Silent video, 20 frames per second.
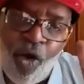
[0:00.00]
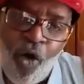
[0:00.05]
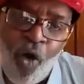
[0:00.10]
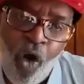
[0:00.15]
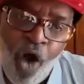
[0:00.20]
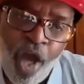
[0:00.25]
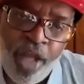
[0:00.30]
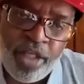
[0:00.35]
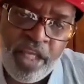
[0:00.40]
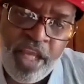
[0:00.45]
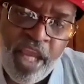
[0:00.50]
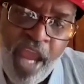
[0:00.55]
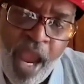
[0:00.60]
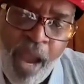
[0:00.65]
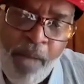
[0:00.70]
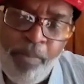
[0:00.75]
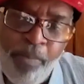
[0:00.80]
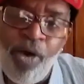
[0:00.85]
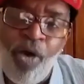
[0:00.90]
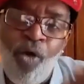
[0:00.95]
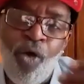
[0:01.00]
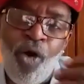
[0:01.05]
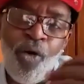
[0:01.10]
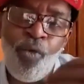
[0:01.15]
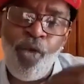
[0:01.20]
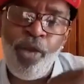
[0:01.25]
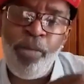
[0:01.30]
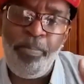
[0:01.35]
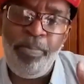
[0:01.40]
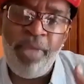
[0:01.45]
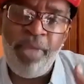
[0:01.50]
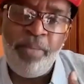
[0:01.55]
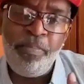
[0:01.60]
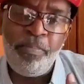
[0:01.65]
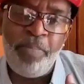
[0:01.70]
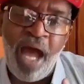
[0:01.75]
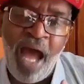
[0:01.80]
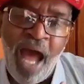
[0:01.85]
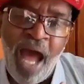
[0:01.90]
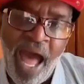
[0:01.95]
on camera or with me
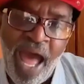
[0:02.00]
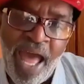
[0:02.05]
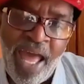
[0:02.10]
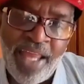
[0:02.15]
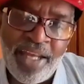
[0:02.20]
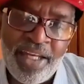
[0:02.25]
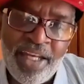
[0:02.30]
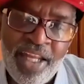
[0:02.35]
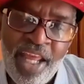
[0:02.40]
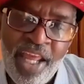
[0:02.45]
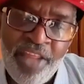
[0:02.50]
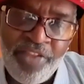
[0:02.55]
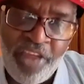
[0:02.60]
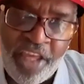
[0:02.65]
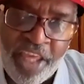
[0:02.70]
behind the